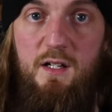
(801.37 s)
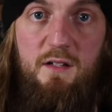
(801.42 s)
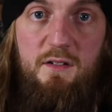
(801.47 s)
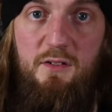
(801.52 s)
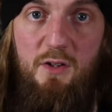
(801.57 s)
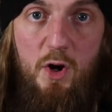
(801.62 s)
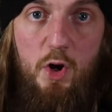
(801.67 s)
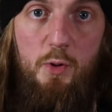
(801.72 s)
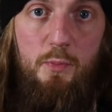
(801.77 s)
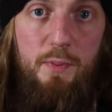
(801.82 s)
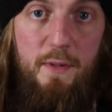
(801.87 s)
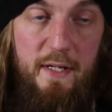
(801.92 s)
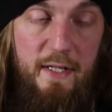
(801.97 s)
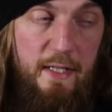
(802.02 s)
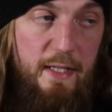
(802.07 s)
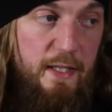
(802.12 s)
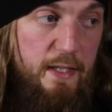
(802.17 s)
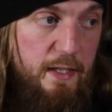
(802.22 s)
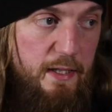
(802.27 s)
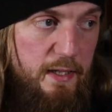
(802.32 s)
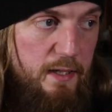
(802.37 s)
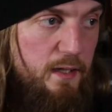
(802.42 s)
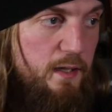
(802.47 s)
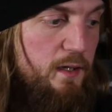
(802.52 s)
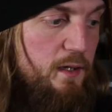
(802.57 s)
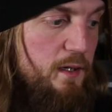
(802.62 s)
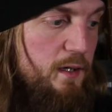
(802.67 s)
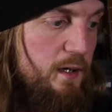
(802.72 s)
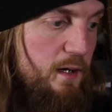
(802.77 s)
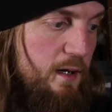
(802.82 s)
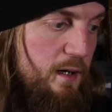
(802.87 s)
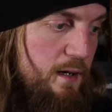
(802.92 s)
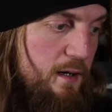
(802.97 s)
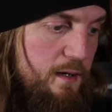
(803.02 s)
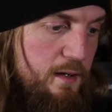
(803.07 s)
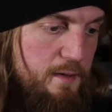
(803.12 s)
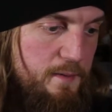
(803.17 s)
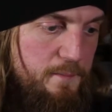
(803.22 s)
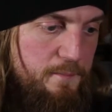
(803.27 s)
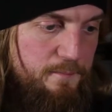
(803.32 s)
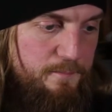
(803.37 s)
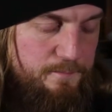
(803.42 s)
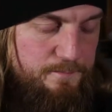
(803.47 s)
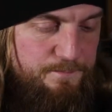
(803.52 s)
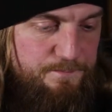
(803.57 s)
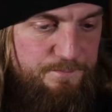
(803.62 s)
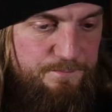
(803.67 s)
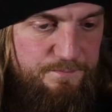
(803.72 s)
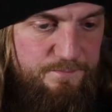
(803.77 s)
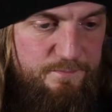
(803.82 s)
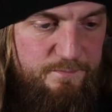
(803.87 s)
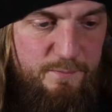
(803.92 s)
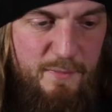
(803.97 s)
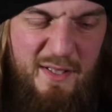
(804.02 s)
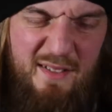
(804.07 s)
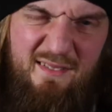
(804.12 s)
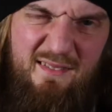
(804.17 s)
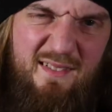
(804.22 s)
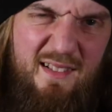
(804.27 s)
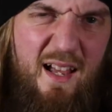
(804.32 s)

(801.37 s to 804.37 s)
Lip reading: No biggie. But